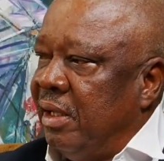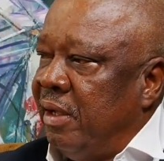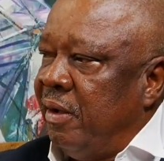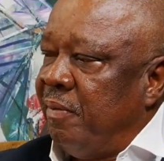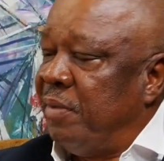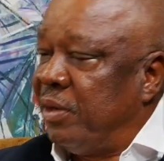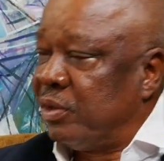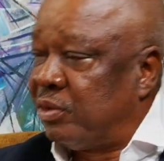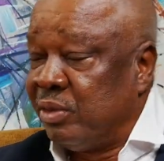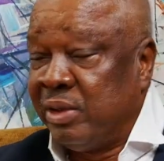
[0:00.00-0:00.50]

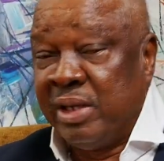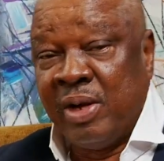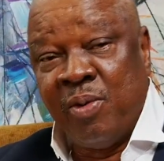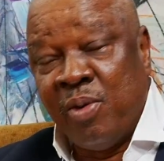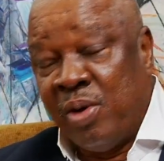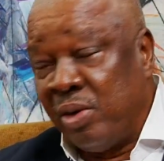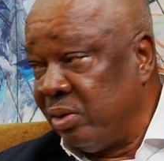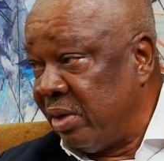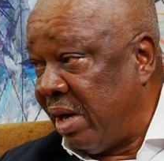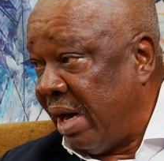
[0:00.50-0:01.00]
But today,
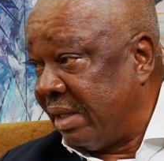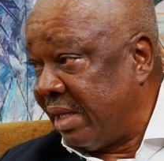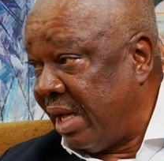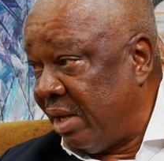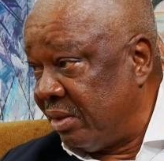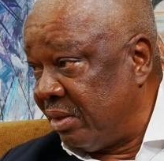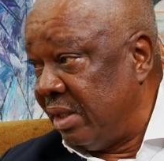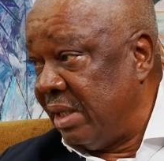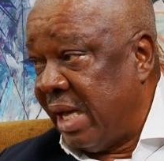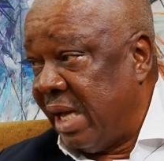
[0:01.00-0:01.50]

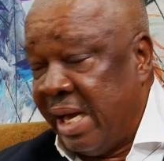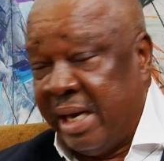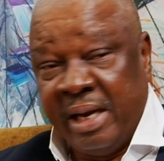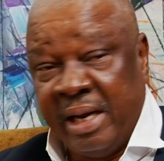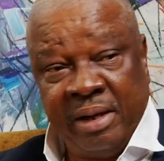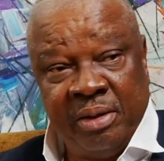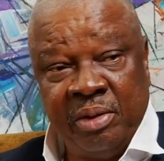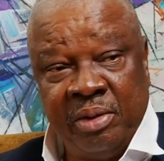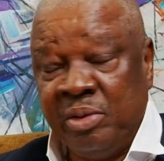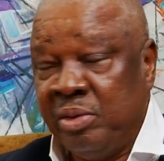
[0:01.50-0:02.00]
1,000
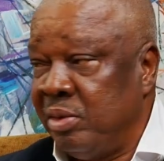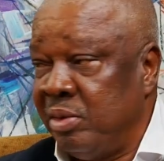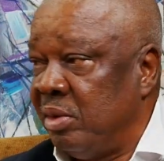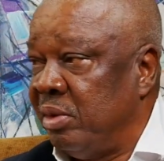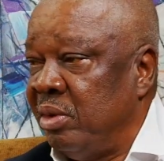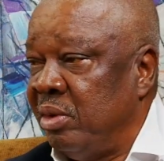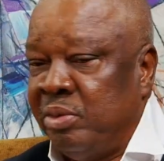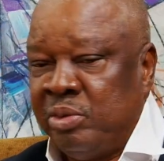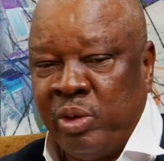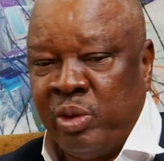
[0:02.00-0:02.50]

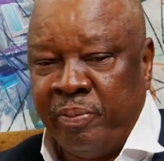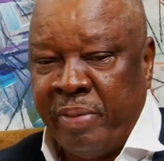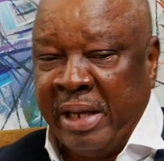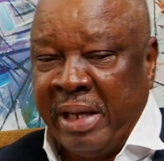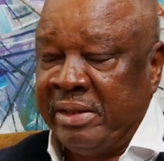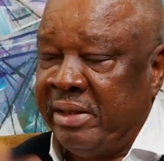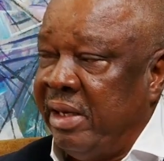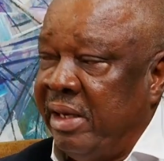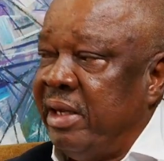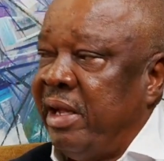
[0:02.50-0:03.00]
naira to buy
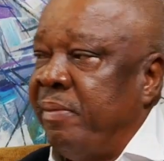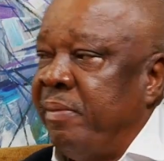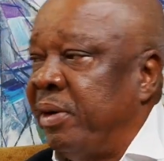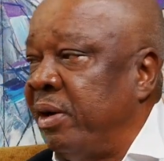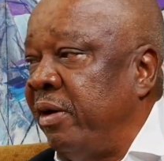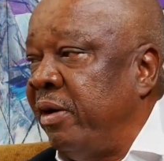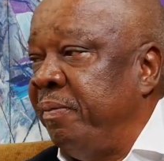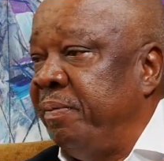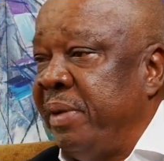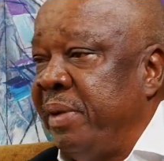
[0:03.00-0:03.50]
drink a
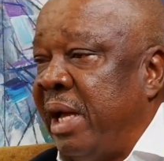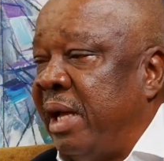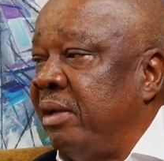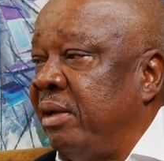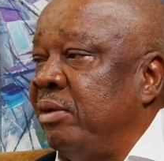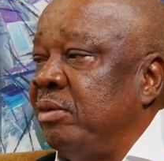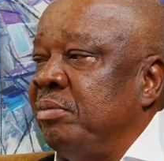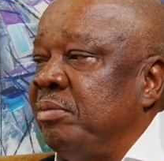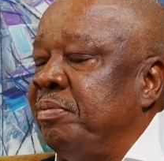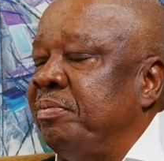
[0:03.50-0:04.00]
bottle of beer,
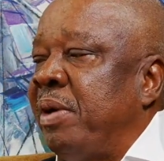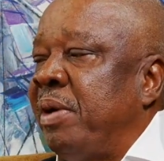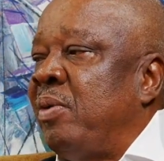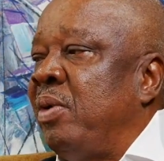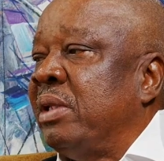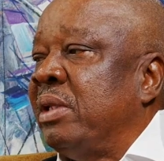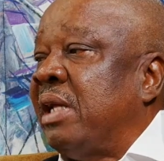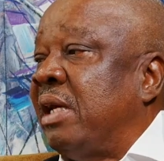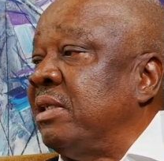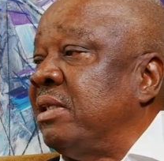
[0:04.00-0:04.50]
you pay
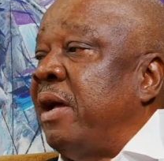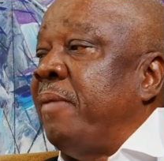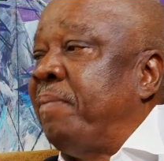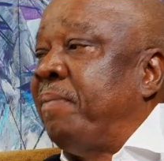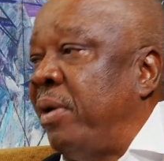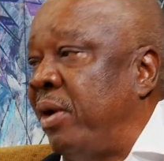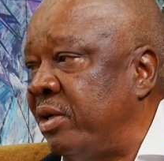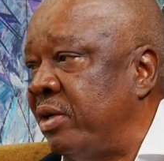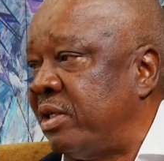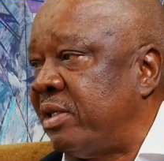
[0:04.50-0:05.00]
1,000
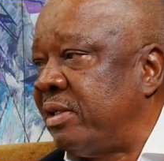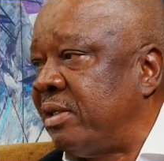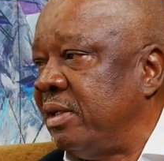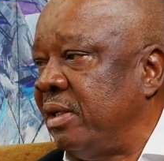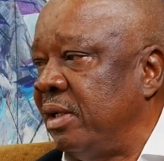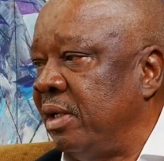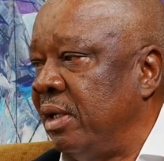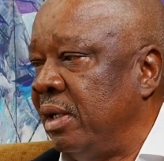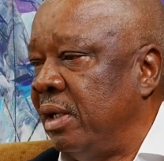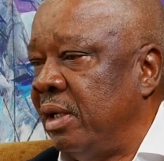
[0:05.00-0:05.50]
plus. Yeah.
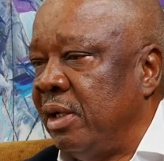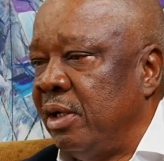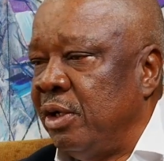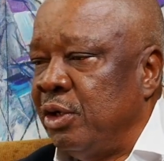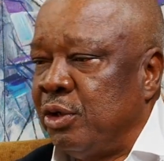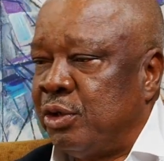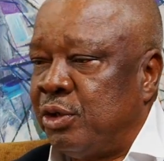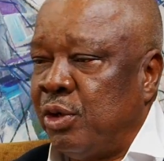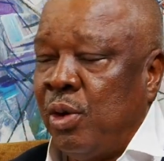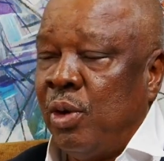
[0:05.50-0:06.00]

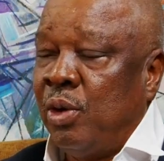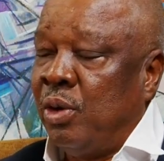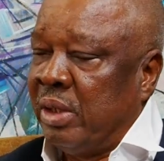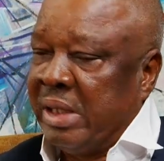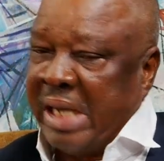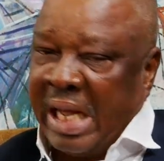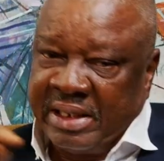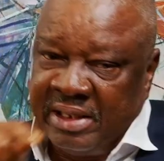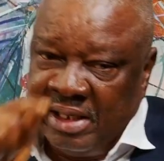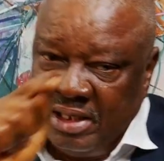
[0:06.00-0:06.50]
So
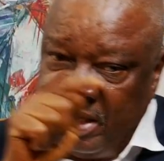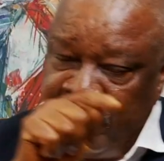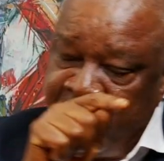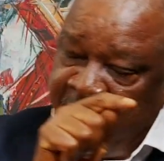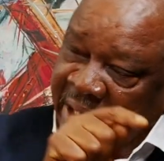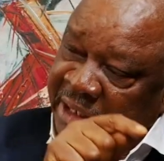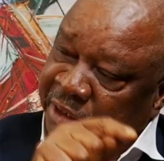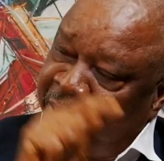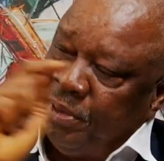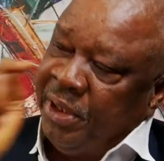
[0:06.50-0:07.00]
that is the
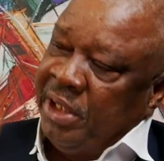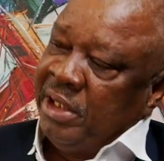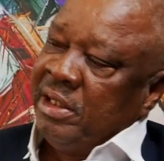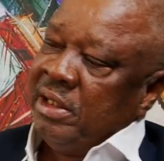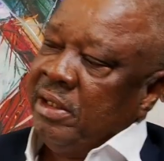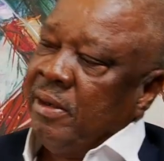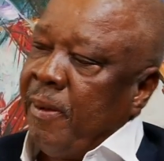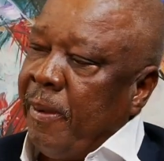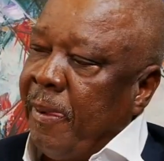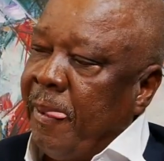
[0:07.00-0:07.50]
man's speech
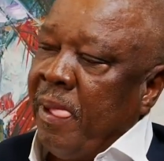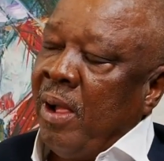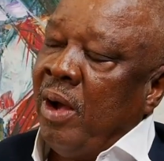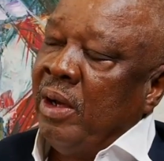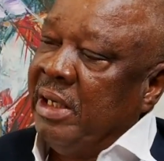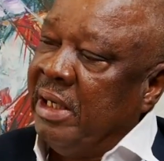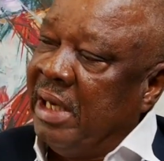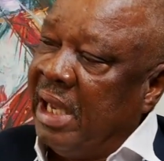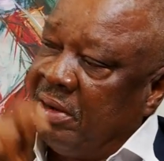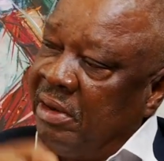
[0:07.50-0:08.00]
on
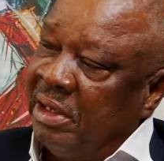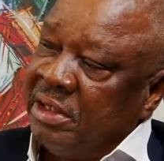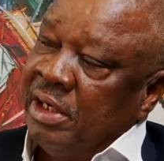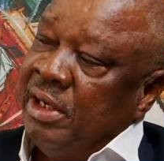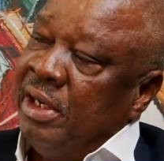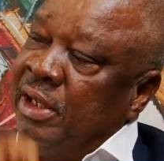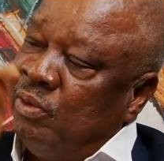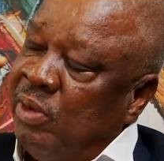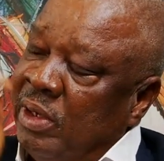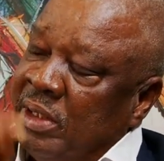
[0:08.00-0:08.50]
inauguration,
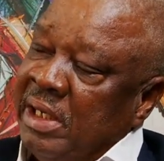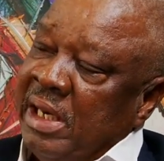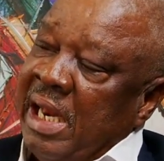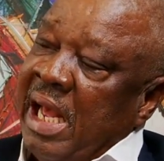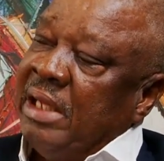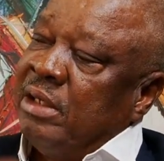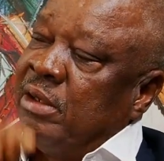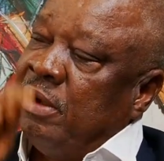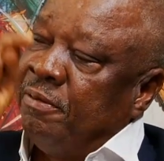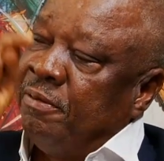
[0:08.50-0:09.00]
the 29th